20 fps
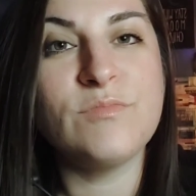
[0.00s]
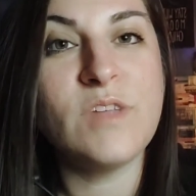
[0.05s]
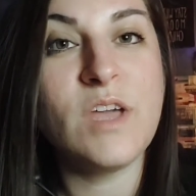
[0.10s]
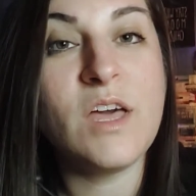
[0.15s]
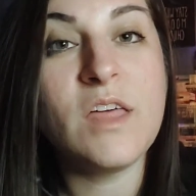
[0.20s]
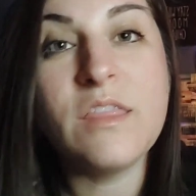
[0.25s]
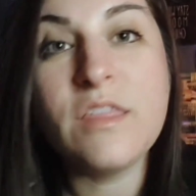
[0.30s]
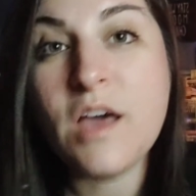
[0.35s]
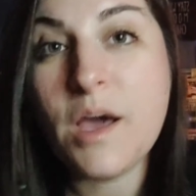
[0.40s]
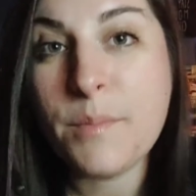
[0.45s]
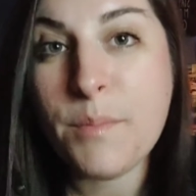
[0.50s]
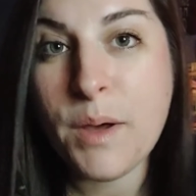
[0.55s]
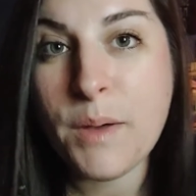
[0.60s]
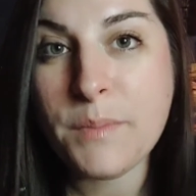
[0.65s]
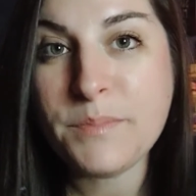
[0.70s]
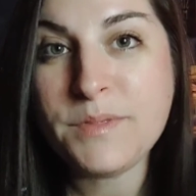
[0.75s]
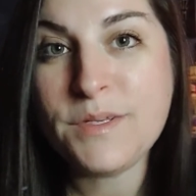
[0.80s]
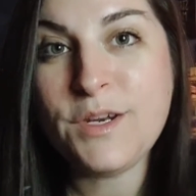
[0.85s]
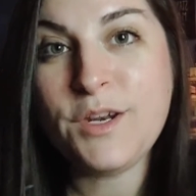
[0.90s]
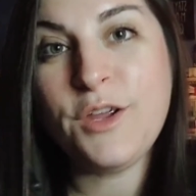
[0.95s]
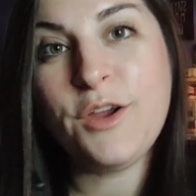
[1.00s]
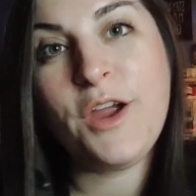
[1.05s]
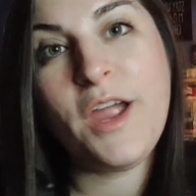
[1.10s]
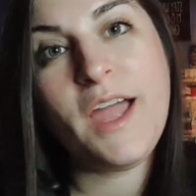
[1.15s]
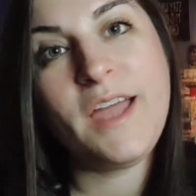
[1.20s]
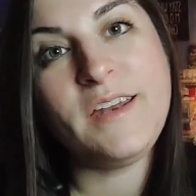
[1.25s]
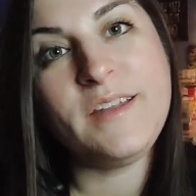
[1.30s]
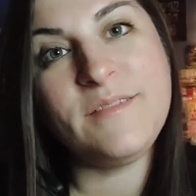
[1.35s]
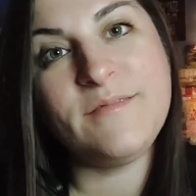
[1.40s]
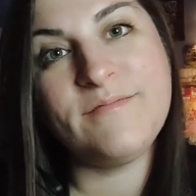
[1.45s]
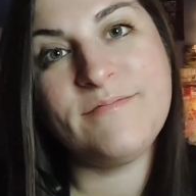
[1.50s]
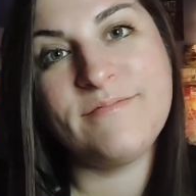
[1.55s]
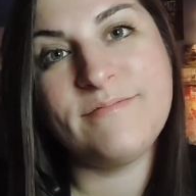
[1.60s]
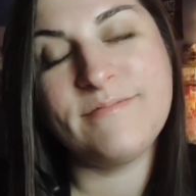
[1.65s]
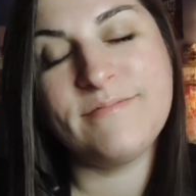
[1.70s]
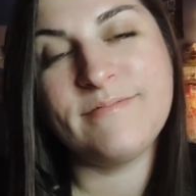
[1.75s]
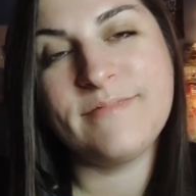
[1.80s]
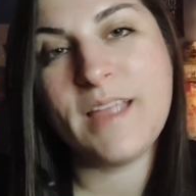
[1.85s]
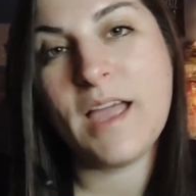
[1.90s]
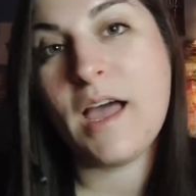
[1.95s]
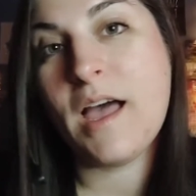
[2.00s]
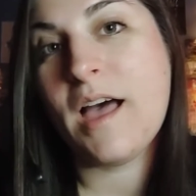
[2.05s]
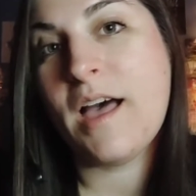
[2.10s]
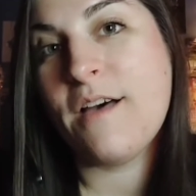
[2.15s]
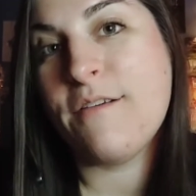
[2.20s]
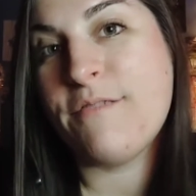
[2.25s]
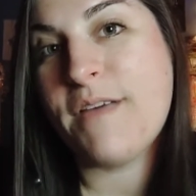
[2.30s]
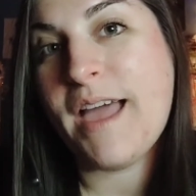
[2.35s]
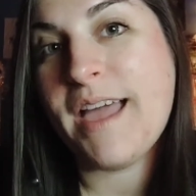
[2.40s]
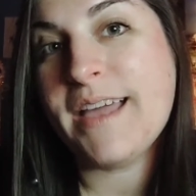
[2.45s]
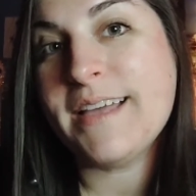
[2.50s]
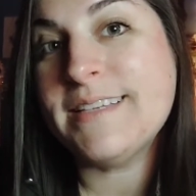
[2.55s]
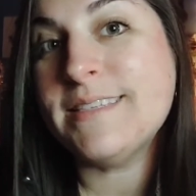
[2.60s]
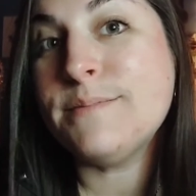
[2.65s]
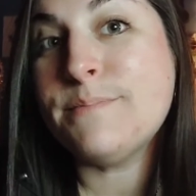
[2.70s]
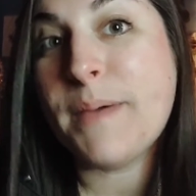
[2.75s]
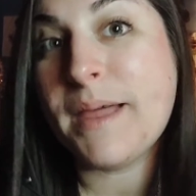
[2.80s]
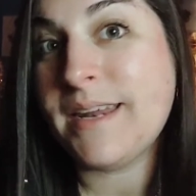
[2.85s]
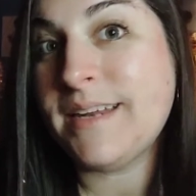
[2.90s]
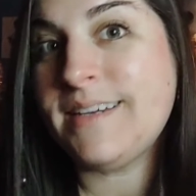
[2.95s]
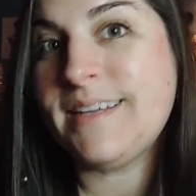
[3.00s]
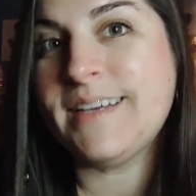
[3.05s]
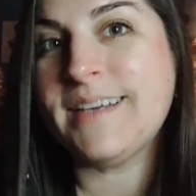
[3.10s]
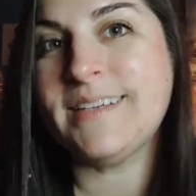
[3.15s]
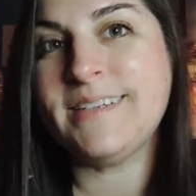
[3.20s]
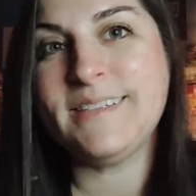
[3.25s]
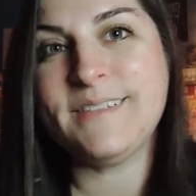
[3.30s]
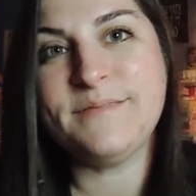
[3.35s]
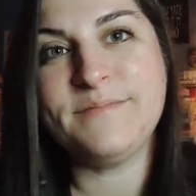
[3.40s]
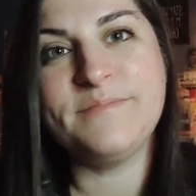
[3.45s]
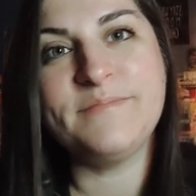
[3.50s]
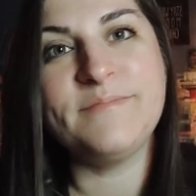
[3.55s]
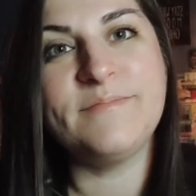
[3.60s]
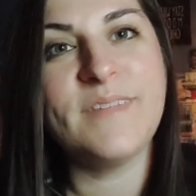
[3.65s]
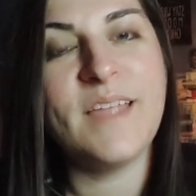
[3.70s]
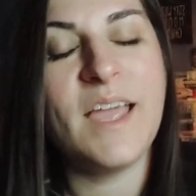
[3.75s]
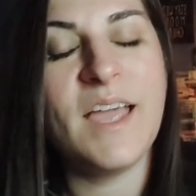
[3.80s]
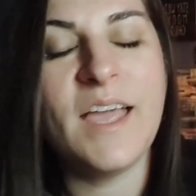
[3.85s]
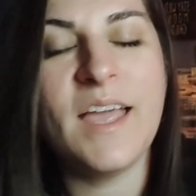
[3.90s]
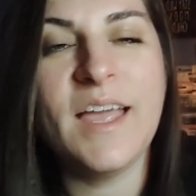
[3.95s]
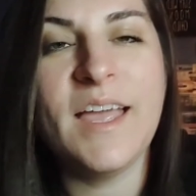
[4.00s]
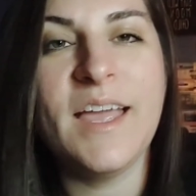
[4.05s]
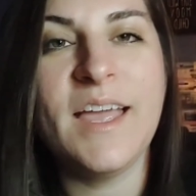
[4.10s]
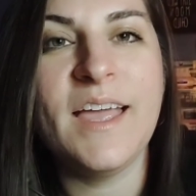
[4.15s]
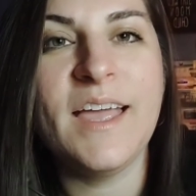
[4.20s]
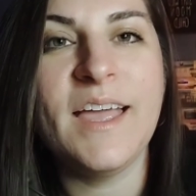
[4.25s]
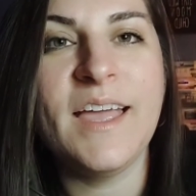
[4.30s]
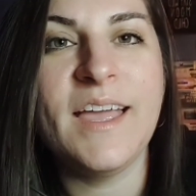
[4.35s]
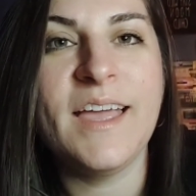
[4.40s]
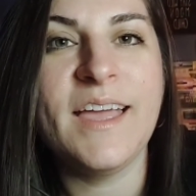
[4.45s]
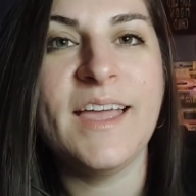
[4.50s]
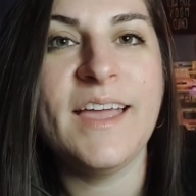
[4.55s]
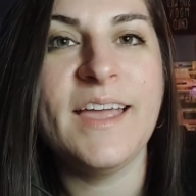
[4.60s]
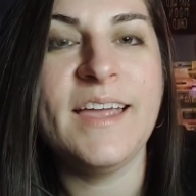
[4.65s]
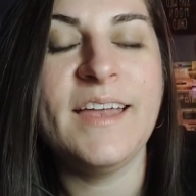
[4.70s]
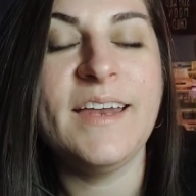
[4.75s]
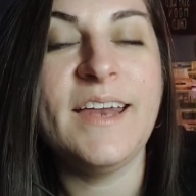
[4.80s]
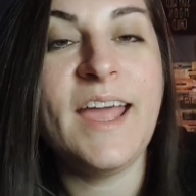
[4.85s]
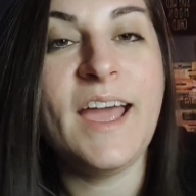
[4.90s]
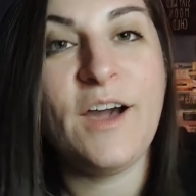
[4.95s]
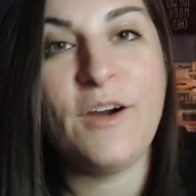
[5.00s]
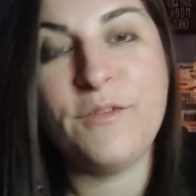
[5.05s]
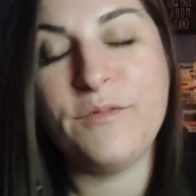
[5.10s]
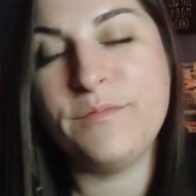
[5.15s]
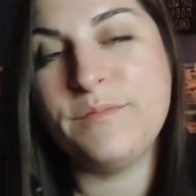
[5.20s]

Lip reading: A thought pops into your head of eggs Benedict. Now,